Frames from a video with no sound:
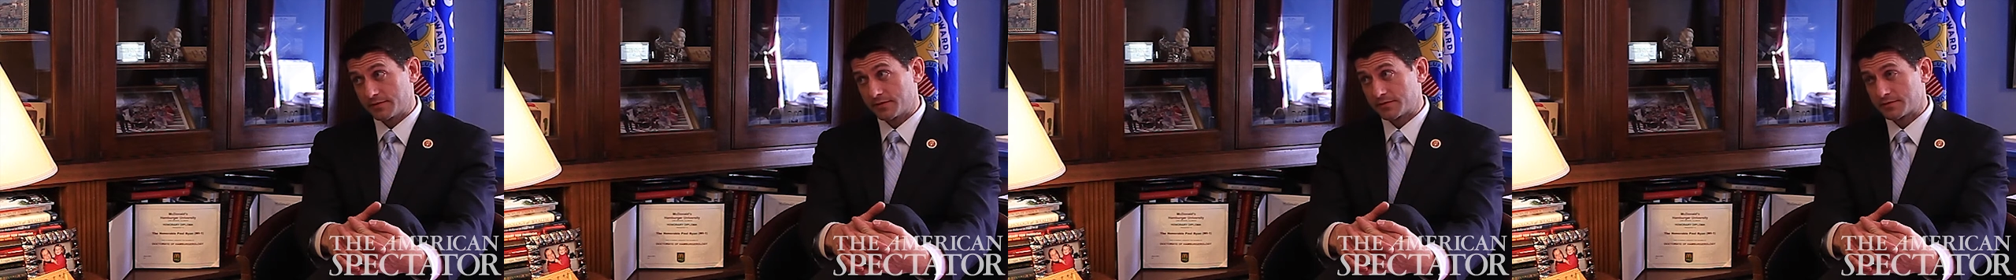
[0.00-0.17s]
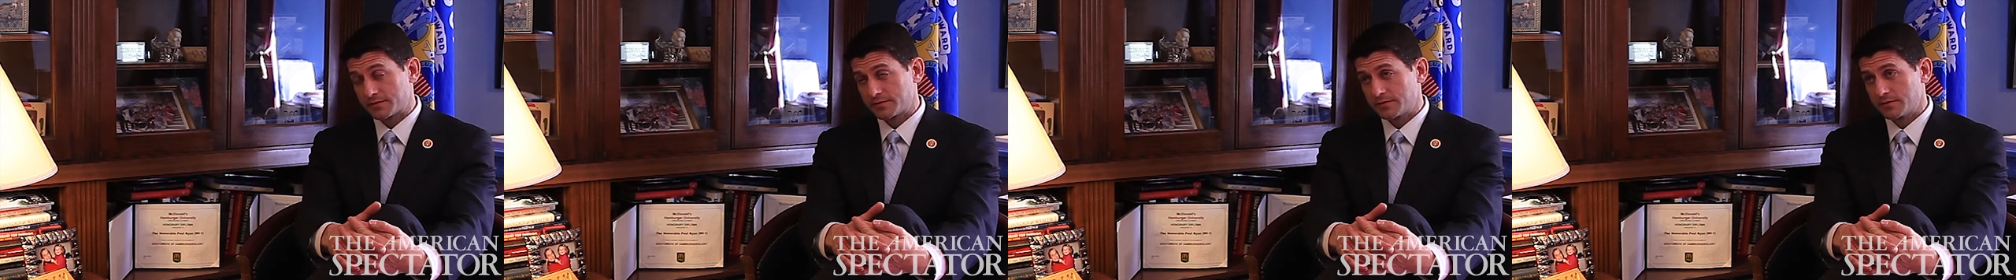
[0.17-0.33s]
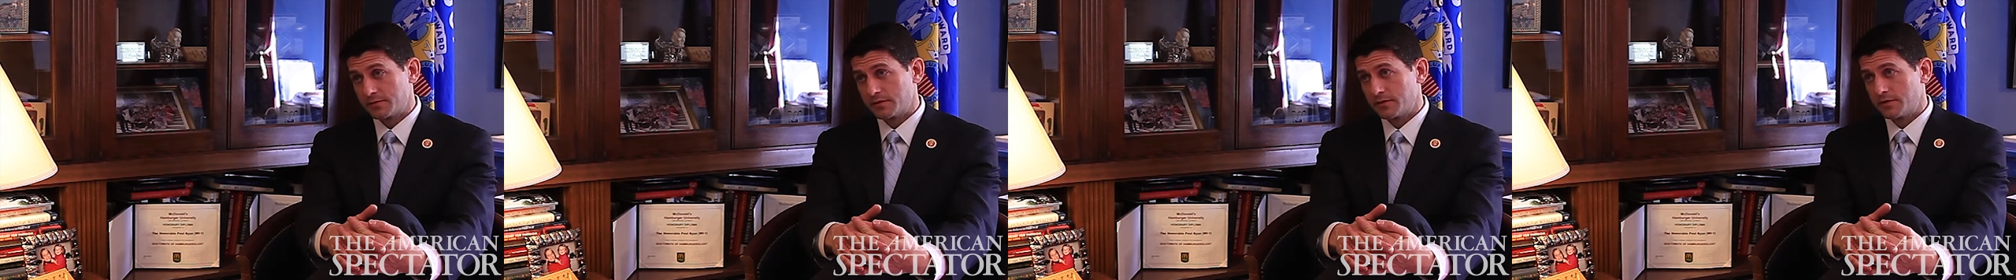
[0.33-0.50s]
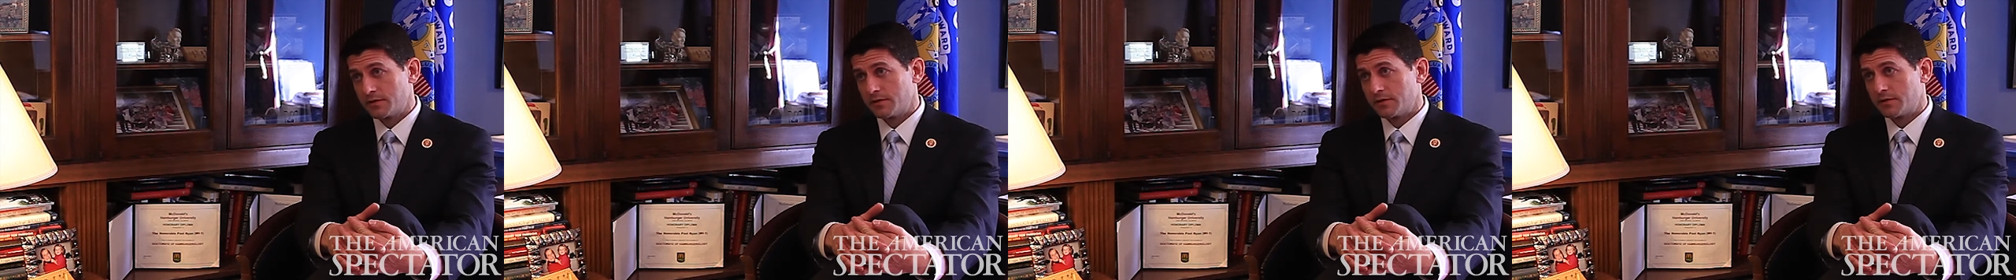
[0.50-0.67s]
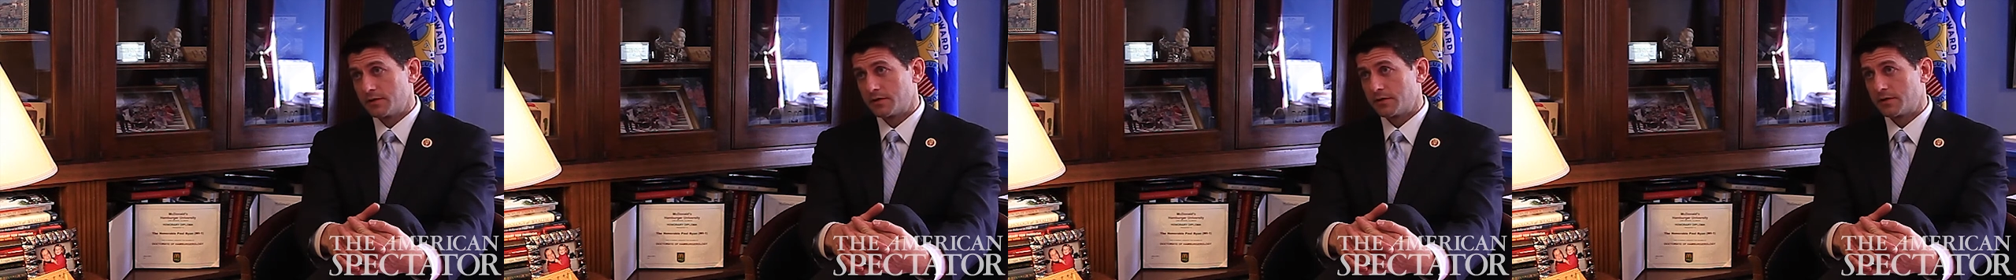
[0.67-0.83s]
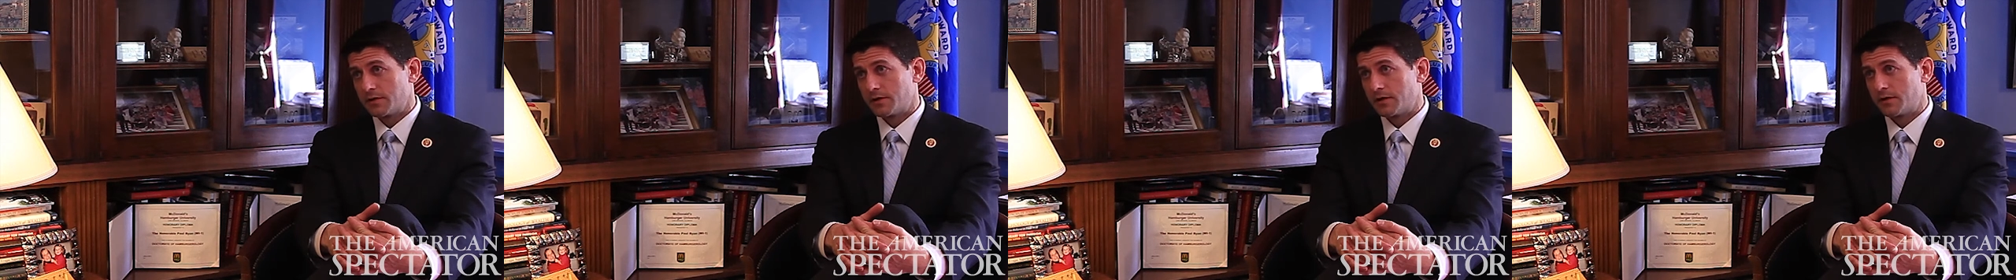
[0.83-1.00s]
this
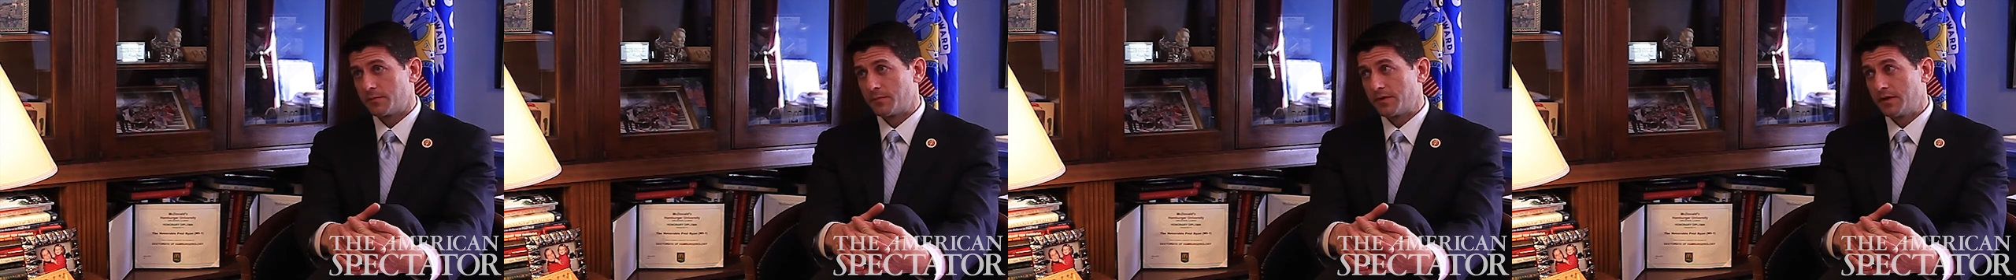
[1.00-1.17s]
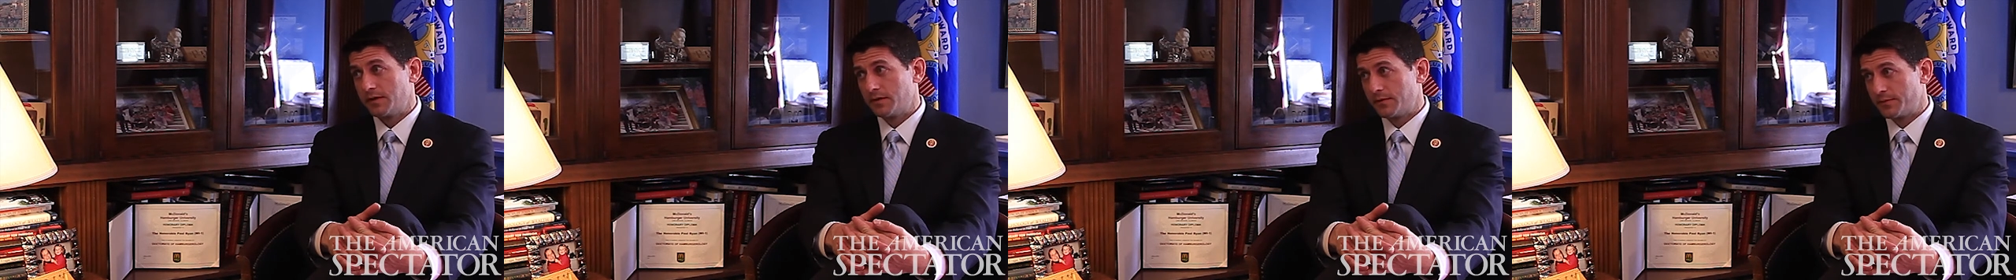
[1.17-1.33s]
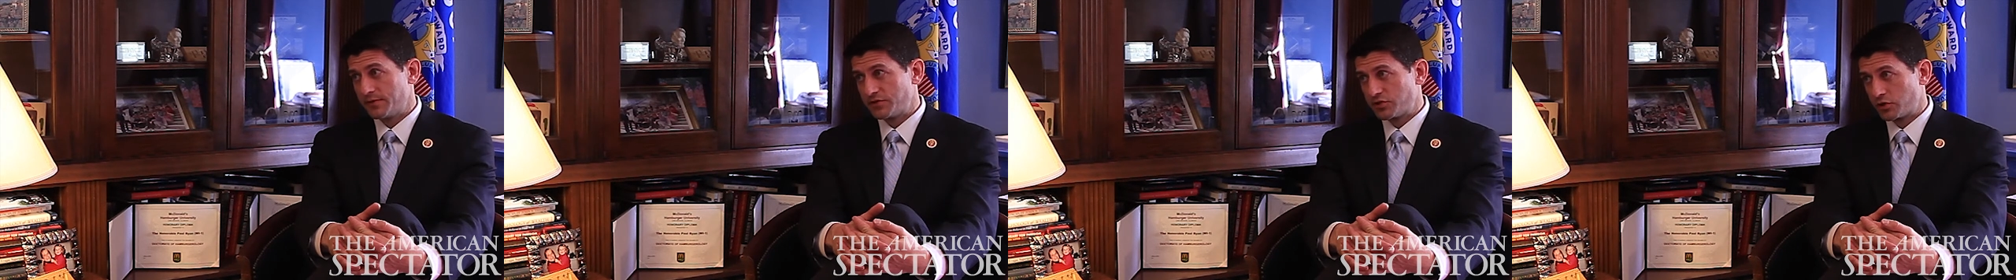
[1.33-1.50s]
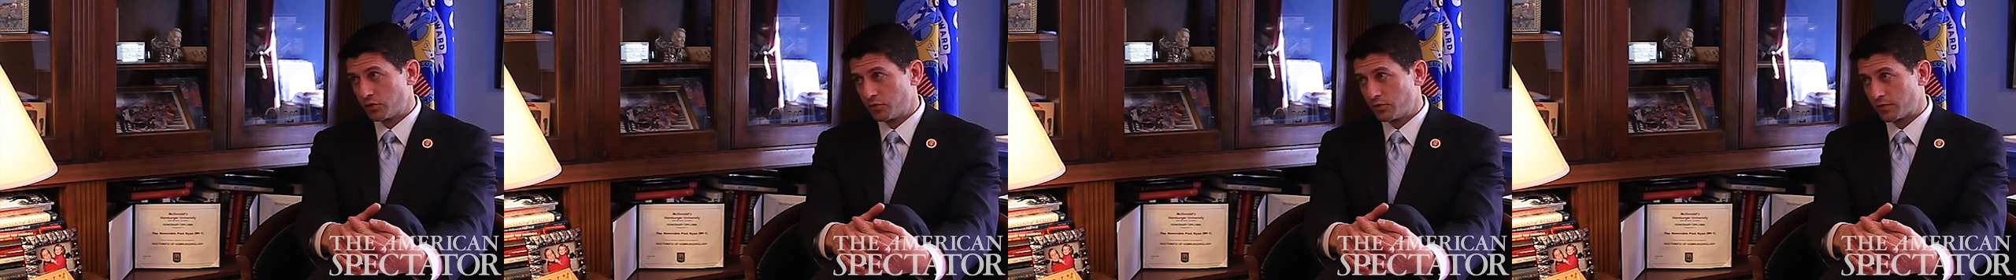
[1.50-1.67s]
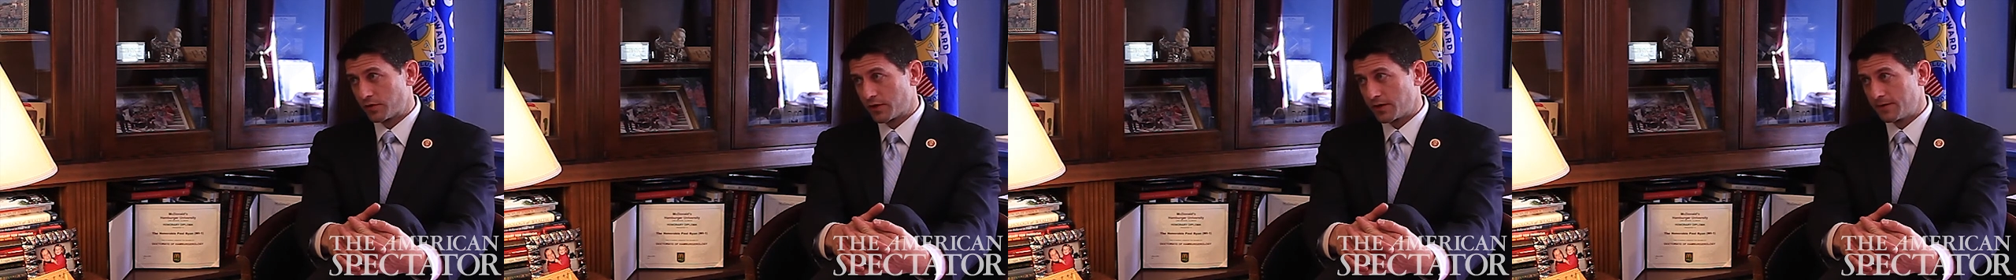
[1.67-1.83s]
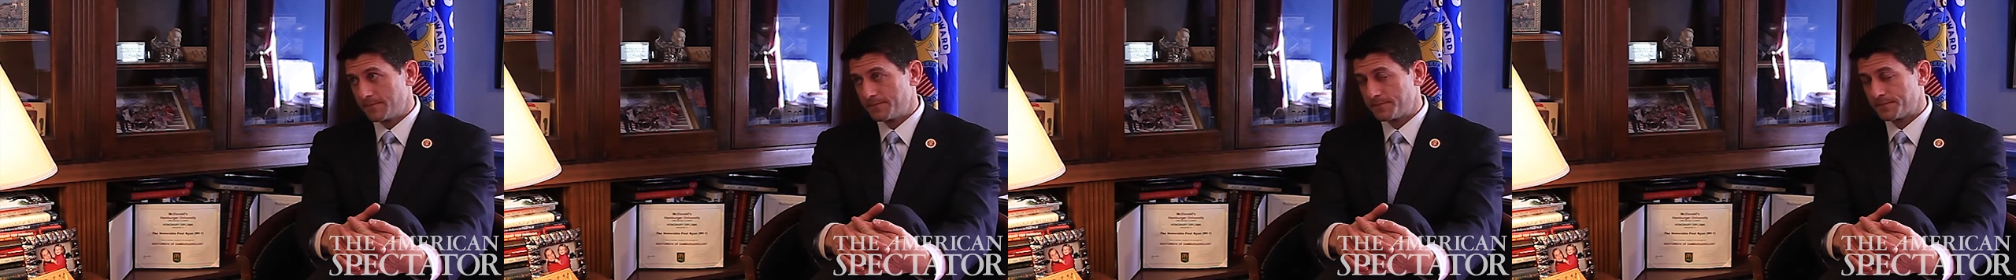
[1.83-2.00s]
in the
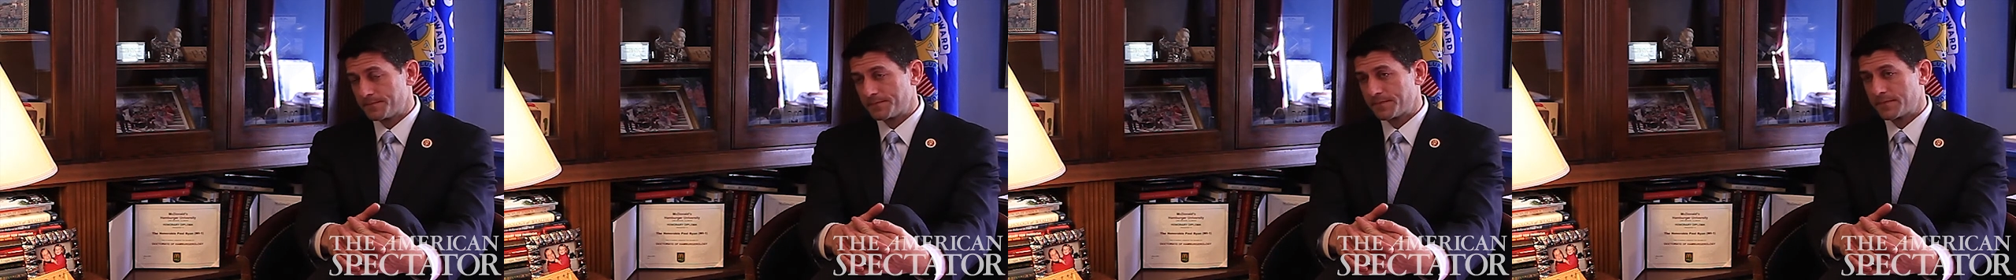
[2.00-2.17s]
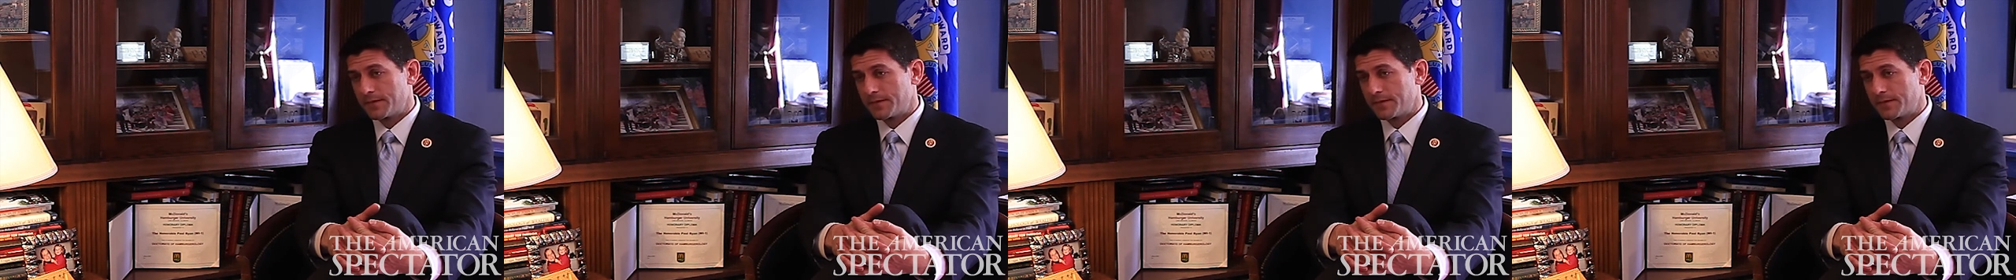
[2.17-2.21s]
majority.